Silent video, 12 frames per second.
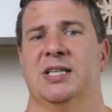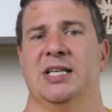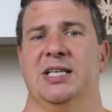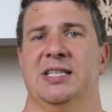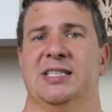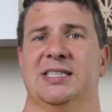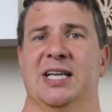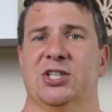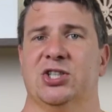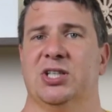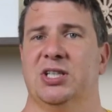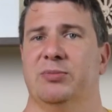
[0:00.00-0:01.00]
the
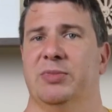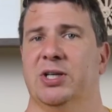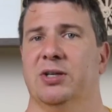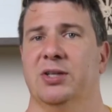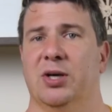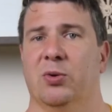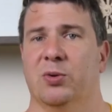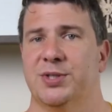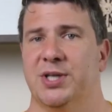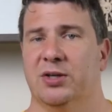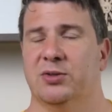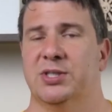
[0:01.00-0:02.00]
section in the middle, the
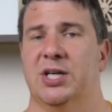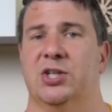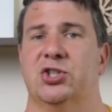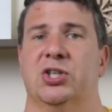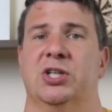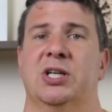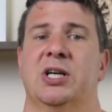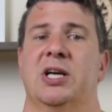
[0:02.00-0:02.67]
horizontal section,